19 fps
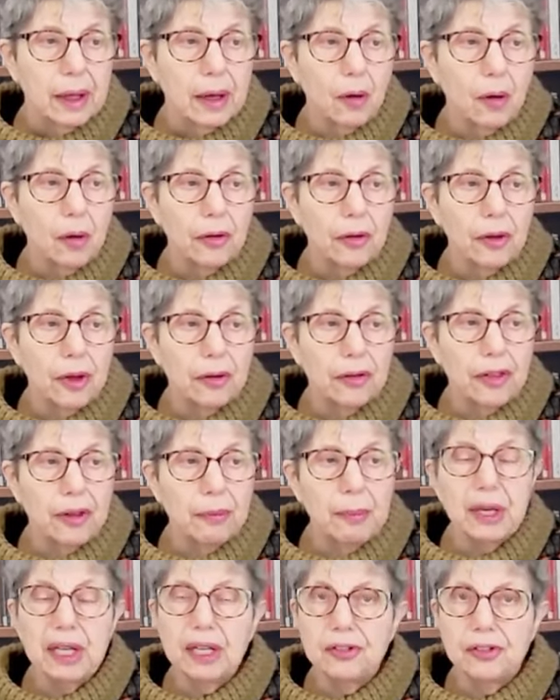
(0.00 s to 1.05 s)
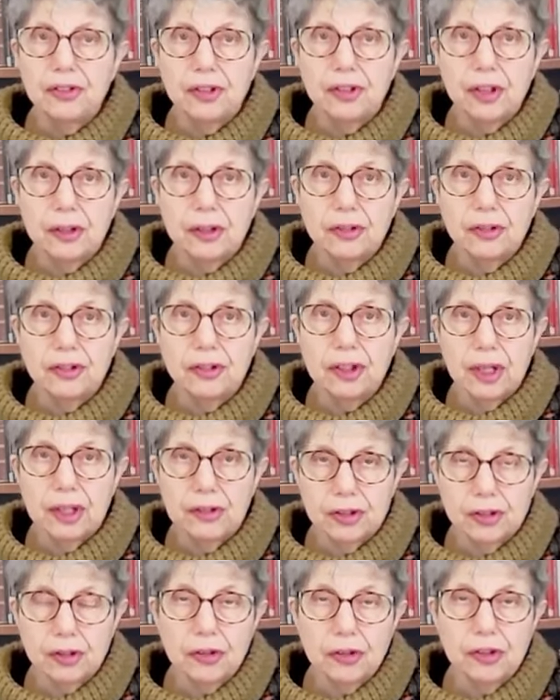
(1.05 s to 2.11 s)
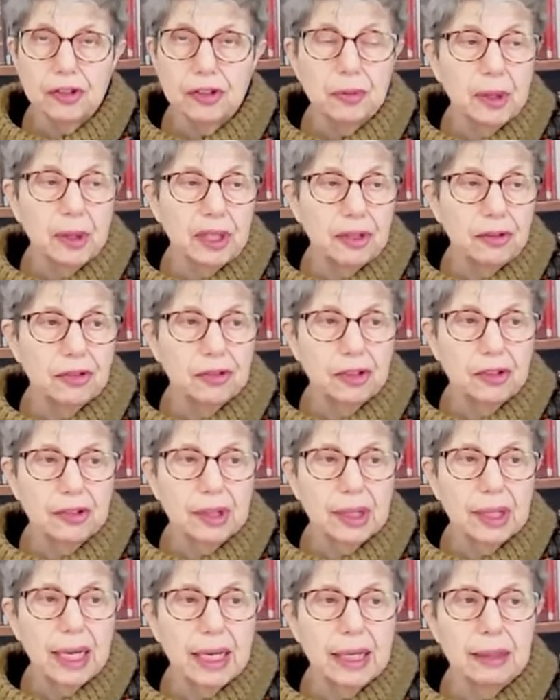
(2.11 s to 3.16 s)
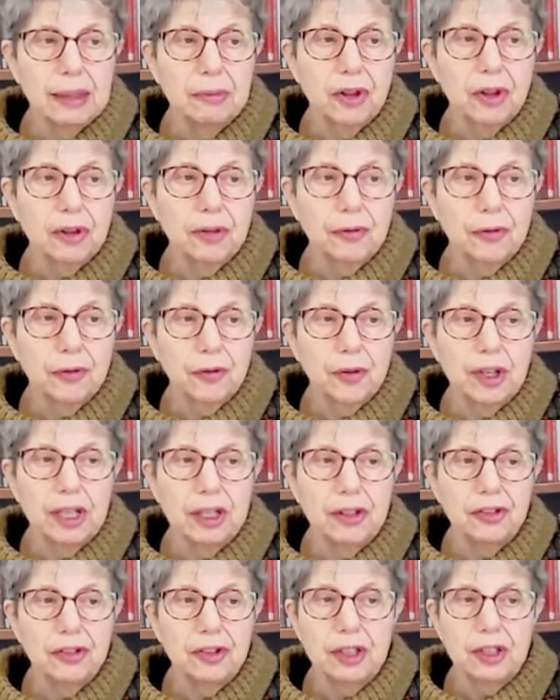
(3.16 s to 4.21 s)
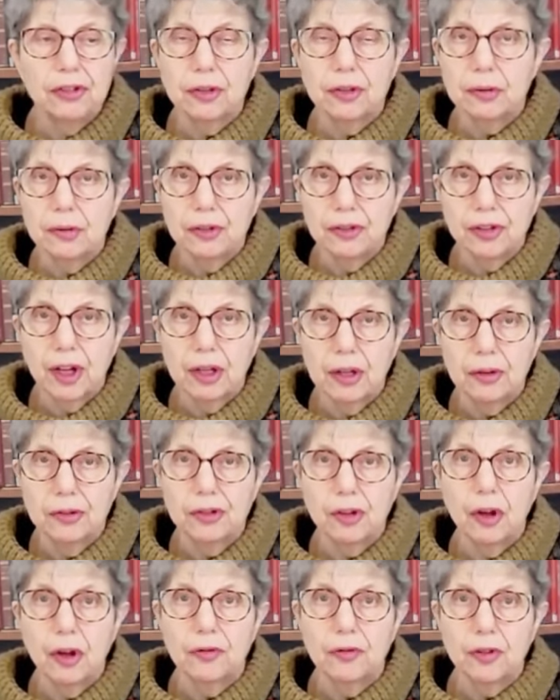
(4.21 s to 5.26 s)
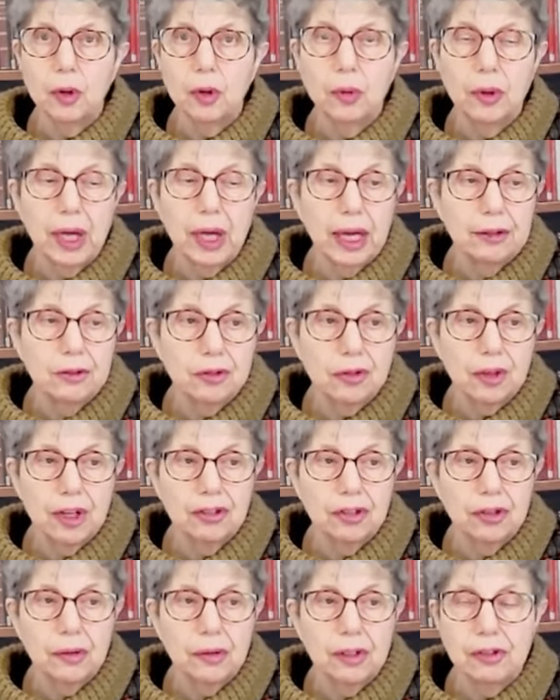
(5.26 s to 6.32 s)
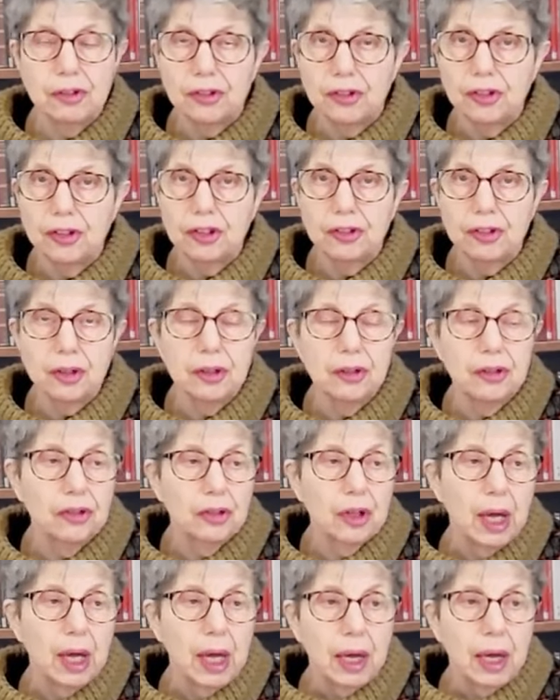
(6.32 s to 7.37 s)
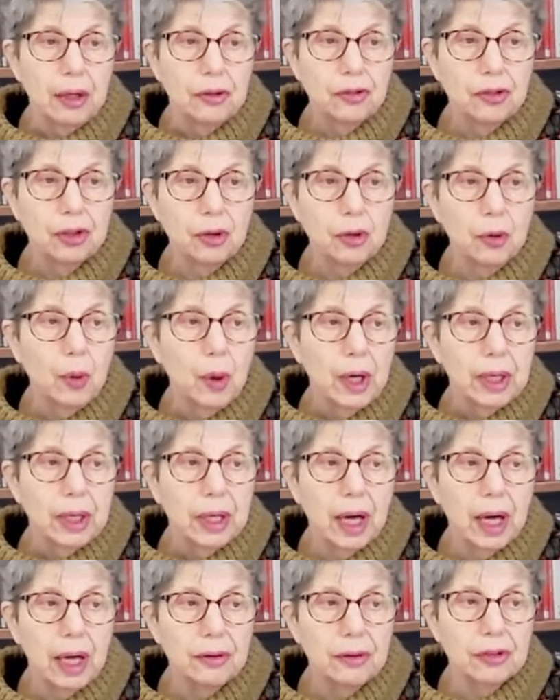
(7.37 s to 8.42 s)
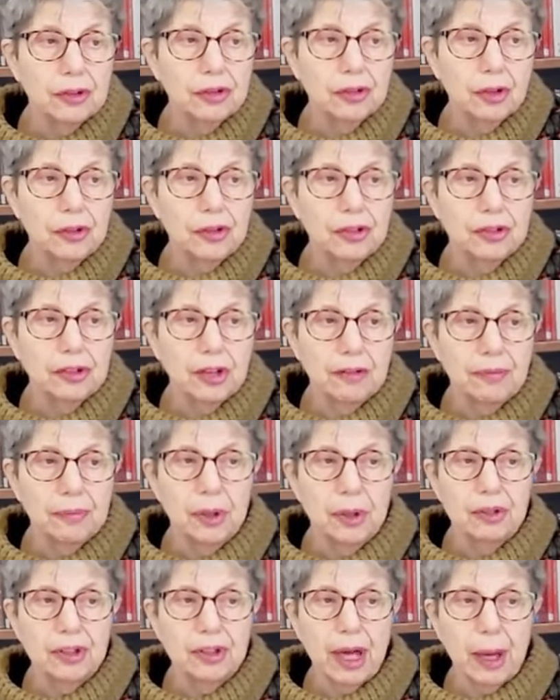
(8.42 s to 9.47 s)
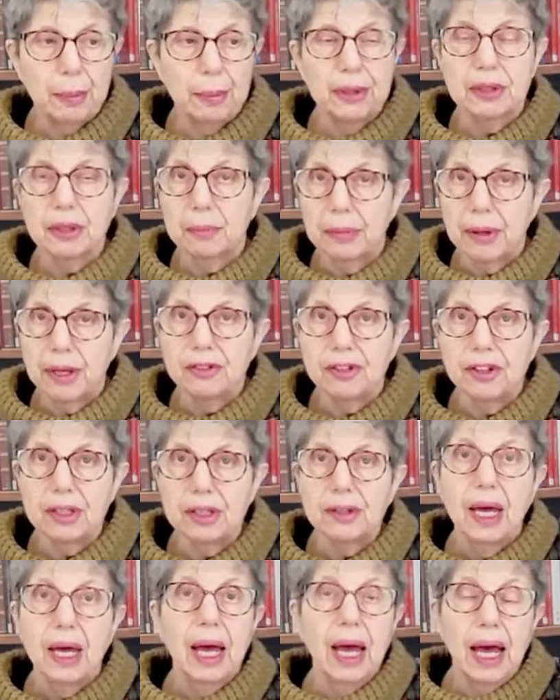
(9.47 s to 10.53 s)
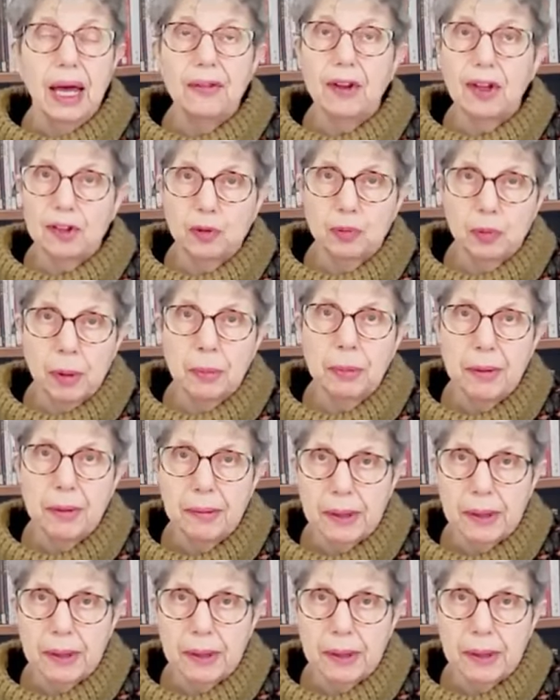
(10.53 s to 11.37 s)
All the ministers, Scottish ministers, claim that the freeze is the result of UK Treasury decisions to cut the Scottish government's capital budget, and that's probably